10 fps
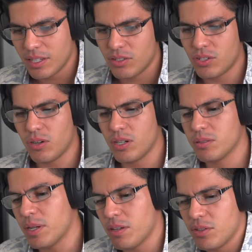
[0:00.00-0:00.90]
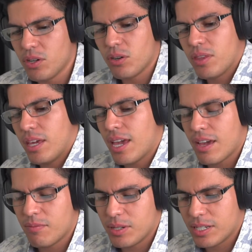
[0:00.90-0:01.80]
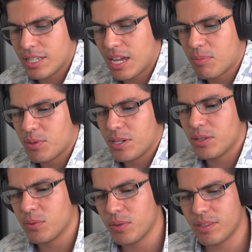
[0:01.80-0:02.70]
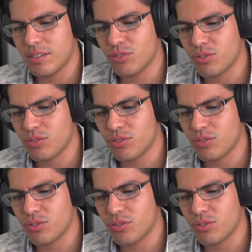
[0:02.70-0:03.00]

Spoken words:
So as many of you know, they have been collaborating with